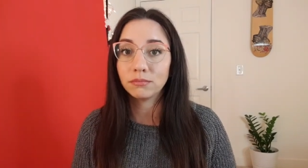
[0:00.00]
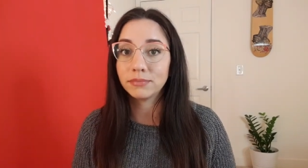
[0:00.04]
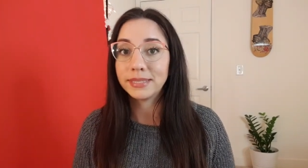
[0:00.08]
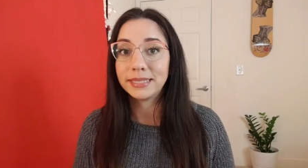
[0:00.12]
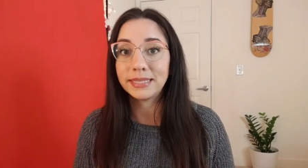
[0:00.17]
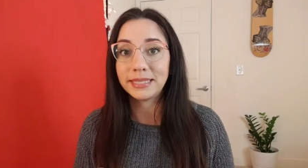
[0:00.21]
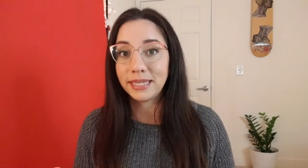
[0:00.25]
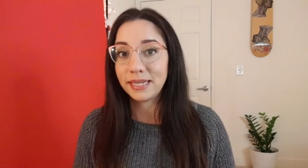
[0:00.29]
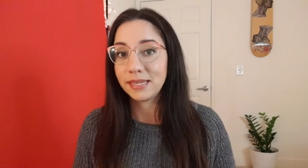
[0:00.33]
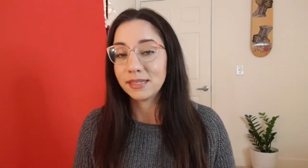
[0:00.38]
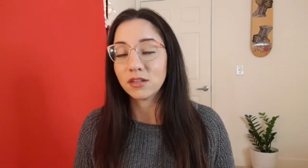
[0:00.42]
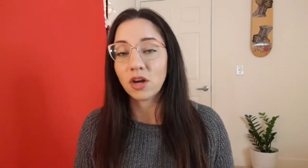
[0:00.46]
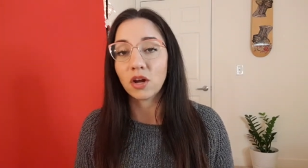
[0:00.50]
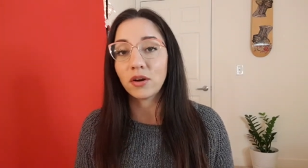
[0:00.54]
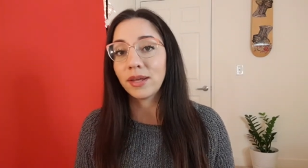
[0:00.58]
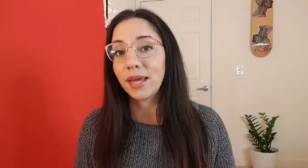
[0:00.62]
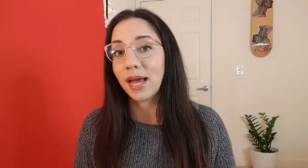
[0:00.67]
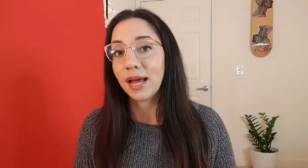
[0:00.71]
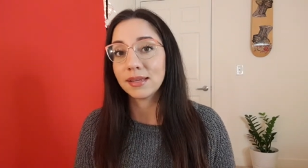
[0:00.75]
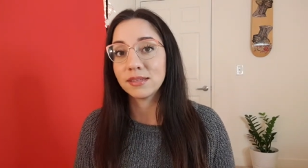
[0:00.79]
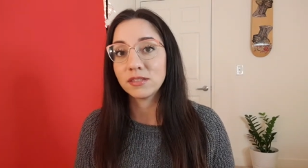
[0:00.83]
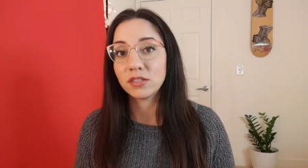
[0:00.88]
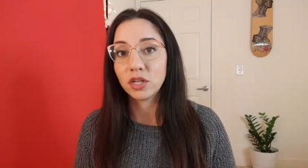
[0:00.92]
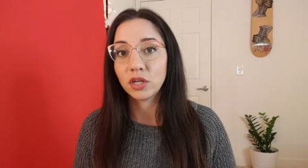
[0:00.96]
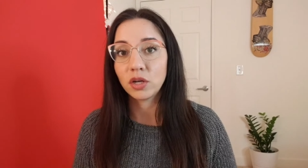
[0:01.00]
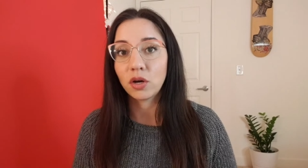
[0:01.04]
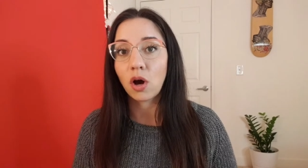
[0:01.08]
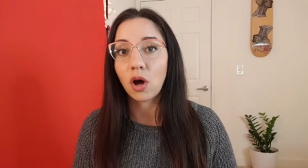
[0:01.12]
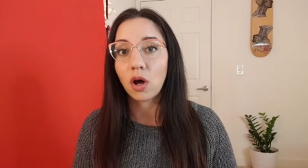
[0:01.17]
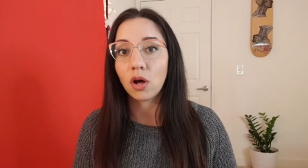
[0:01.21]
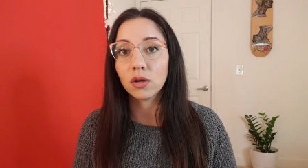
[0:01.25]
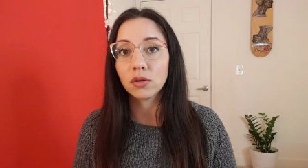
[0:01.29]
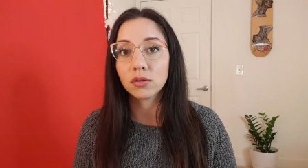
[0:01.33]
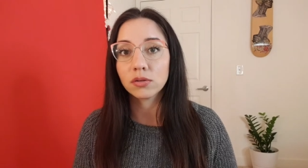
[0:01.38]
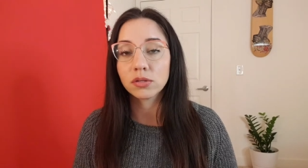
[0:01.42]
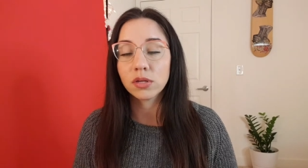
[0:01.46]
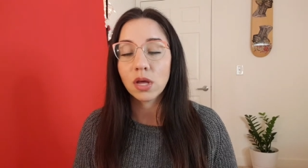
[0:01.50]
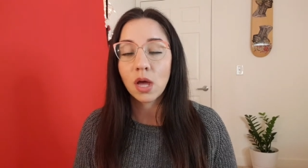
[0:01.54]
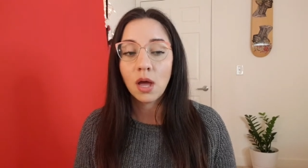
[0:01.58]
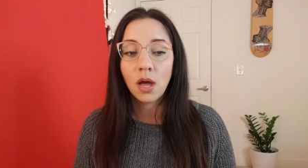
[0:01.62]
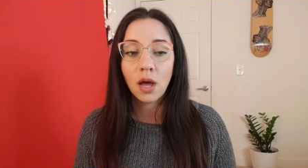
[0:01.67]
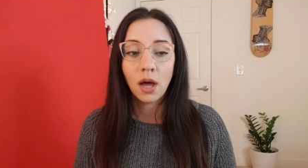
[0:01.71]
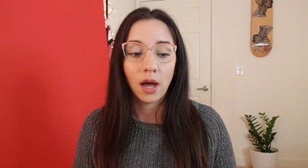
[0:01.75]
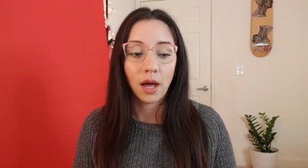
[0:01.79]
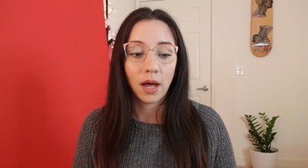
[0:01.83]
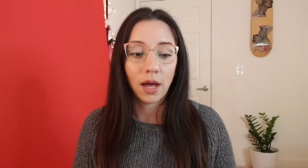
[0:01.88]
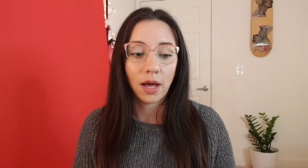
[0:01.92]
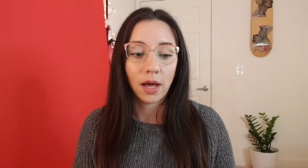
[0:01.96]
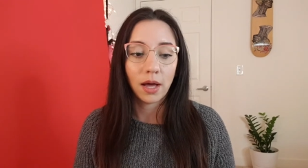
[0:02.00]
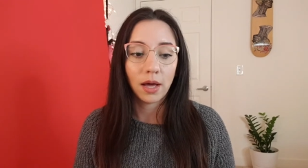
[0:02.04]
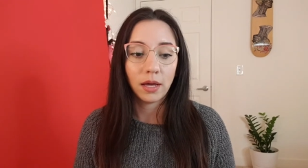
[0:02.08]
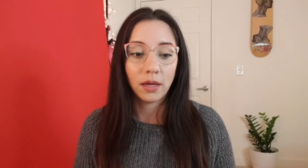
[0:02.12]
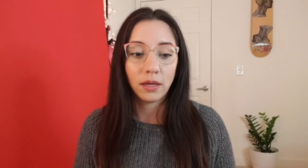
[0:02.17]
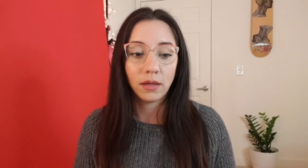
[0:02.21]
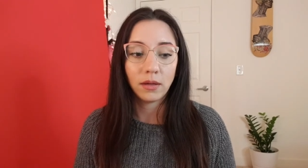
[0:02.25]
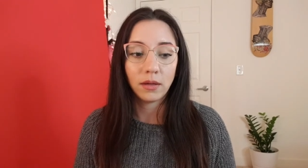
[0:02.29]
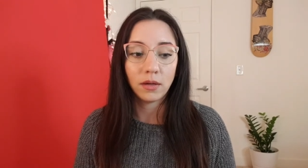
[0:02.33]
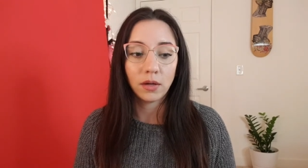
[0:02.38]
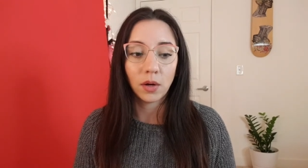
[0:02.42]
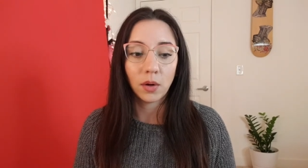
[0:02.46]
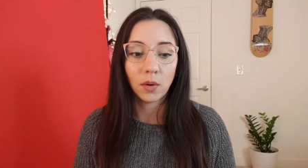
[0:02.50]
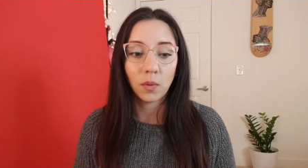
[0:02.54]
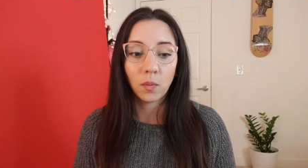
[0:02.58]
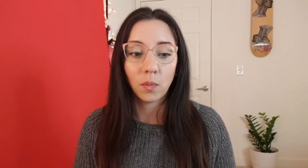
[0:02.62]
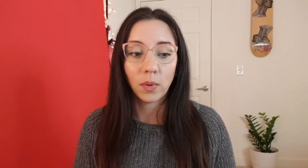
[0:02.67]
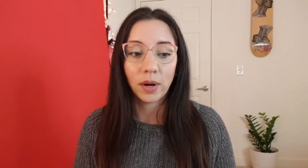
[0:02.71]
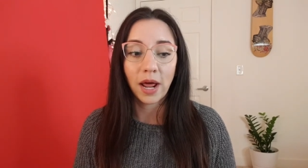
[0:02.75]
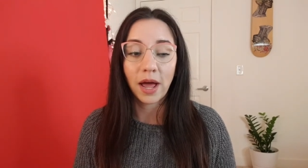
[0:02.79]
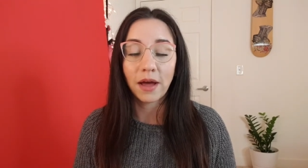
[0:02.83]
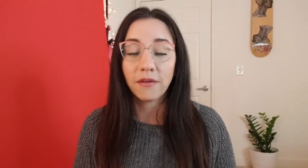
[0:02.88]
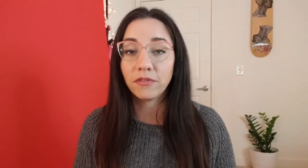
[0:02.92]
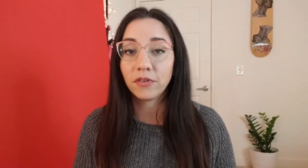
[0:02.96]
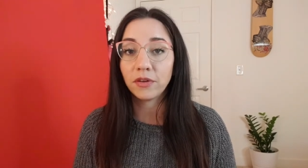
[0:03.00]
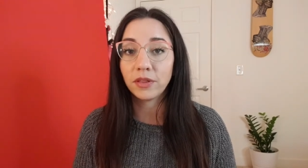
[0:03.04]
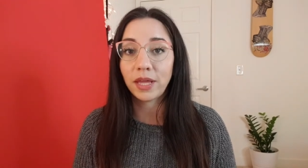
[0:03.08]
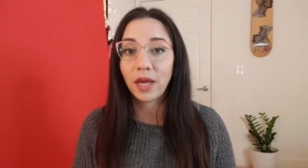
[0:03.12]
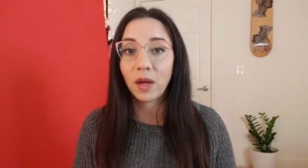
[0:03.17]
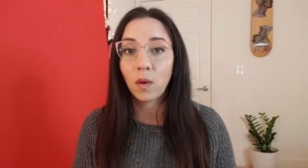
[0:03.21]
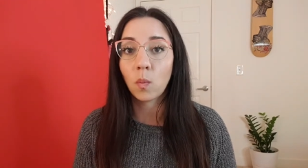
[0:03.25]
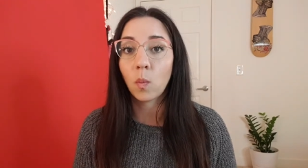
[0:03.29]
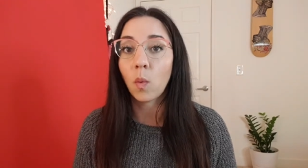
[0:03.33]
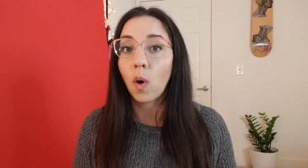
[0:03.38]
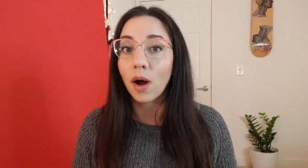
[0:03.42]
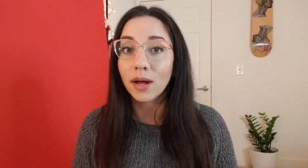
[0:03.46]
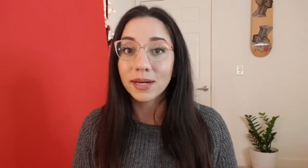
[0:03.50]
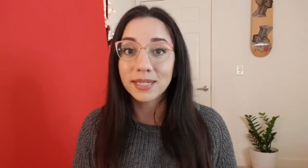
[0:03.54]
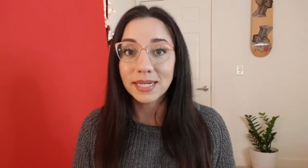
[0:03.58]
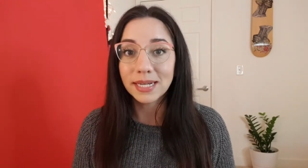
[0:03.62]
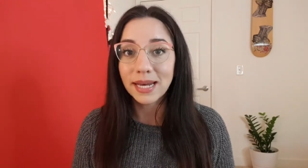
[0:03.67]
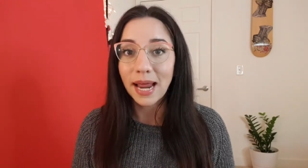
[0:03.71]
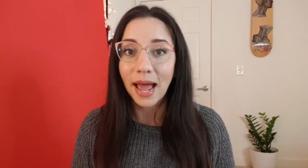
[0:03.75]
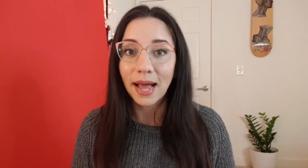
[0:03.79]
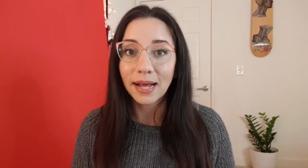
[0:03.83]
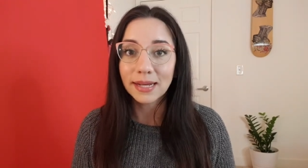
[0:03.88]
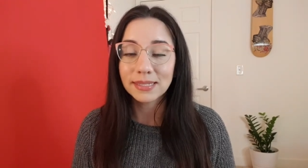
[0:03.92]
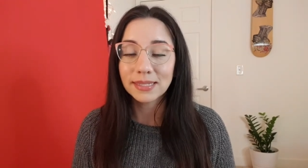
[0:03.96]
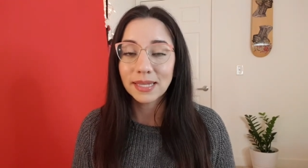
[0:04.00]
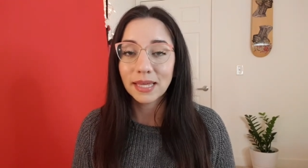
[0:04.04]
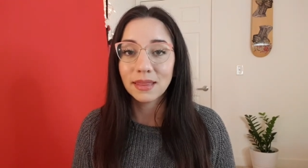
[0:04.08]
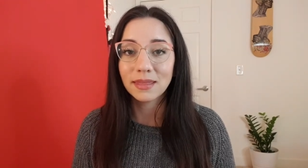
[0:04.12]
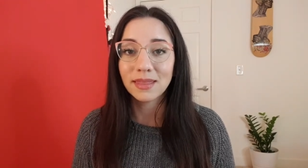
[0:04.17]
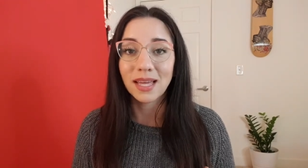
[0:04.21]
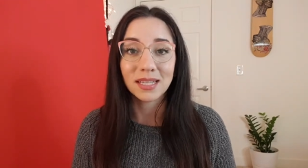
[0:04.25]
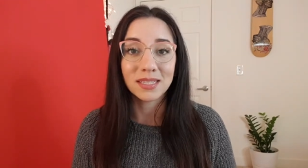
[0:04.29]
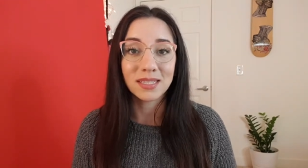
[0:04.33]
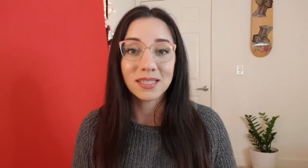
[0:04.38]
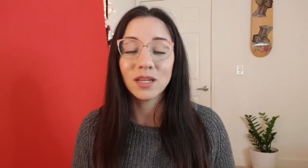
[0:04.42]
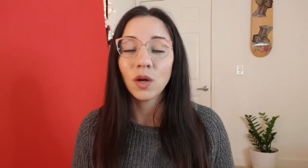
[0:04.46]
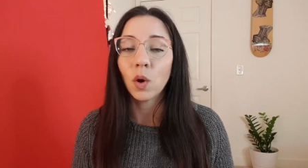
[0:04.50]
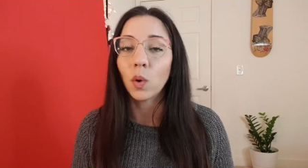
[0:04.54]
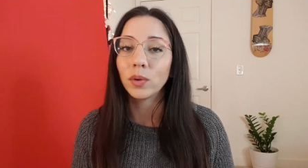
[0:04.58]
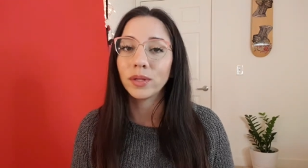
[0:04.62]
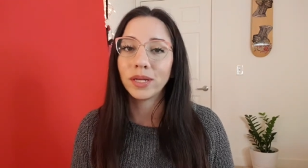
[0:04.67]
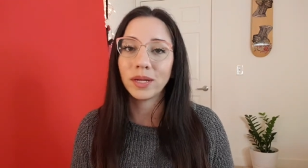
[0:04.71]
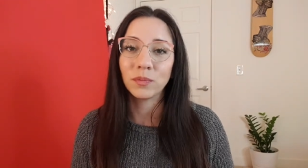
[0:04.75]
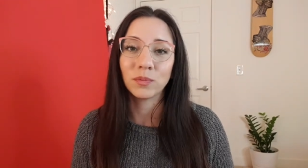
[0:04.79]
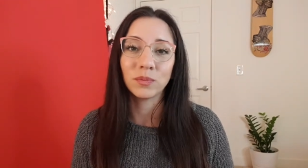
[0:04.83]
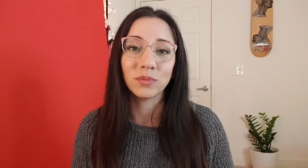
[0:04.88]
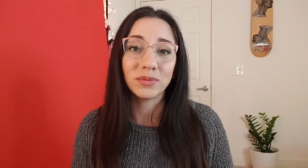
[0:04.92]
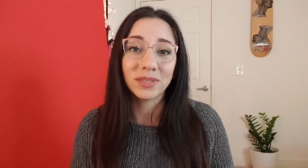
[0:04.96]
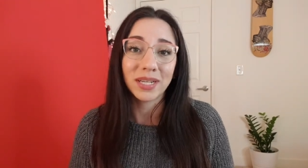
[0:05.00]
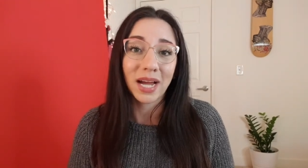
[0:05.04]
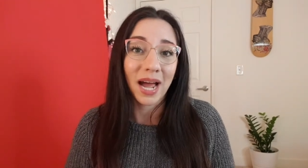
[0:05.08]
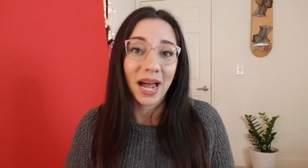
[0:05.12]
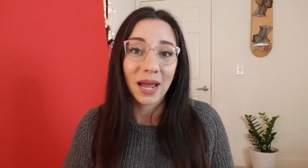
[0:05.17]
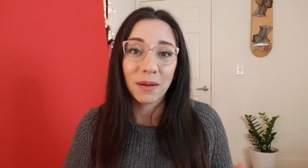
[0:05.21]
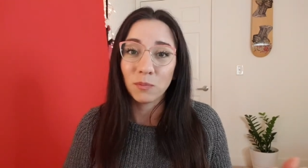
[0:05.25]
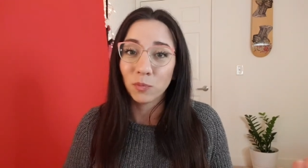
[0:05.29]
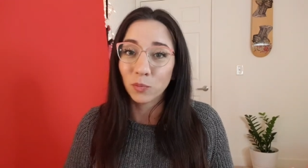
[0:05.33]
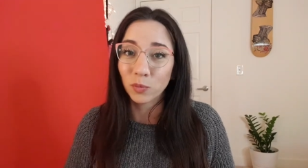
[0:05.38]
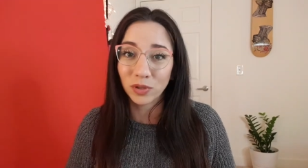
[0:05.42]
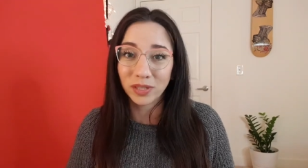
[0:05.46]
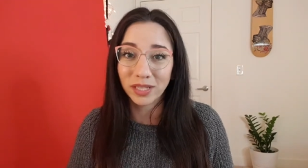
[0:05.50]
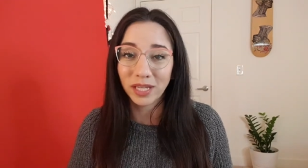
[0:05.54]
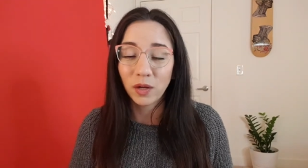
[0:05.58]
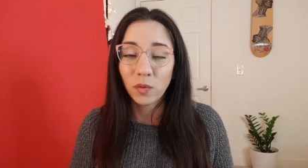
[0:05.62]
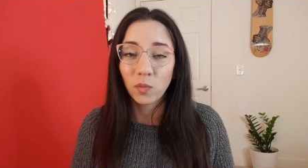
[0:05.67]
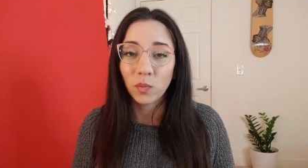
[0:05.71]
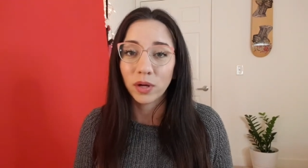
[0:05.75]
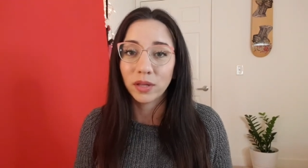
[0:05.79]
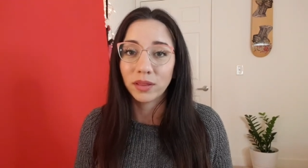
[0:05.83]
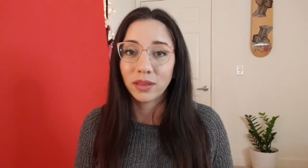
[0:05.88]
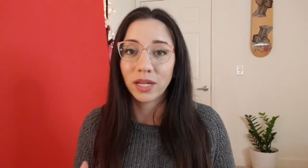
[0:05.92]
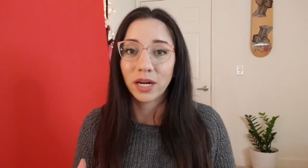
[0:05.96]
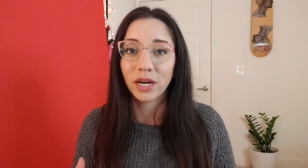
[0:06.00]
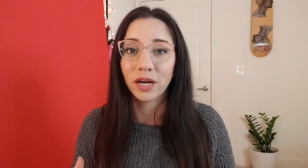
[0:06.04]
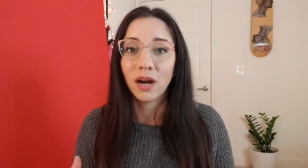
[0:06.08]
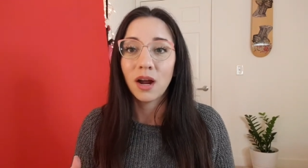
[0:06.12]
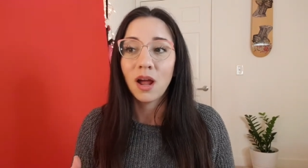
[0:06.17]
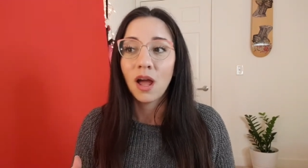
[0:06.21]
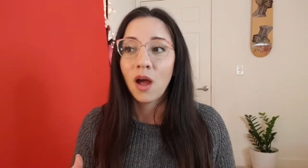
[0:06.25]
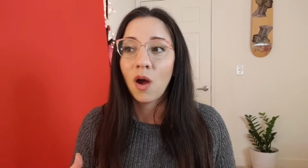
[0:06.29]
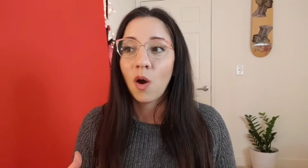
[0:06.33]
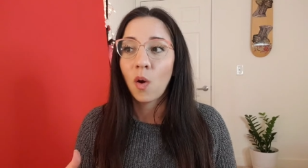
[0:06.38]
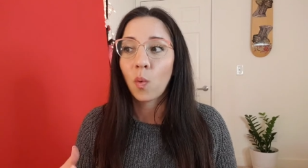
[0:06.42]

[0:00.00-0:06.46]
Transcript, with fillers: sees on casting calls uh you know whenever they want an accent that's the only time really when they're